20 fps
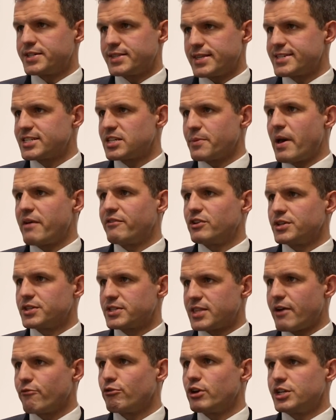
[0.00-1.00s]
So there's some
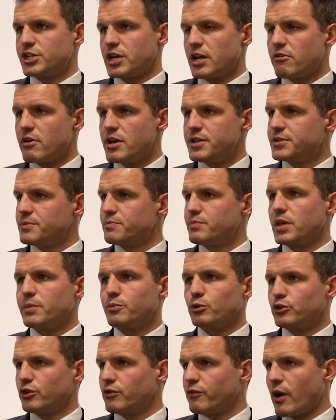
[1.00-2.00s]
evidence that regenerates, and
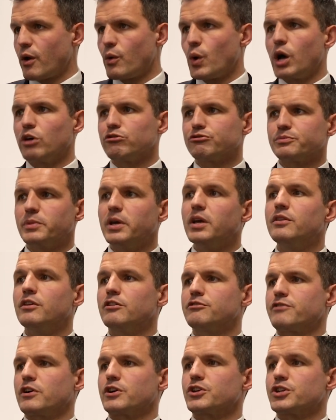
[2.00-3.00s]
people do very well from it. And
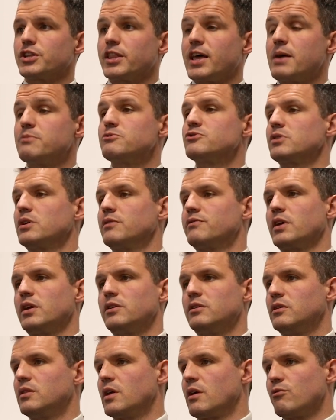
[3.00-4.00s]
the function of the hamstring, if they
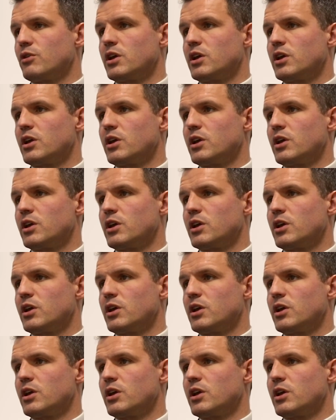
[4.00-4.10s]
do their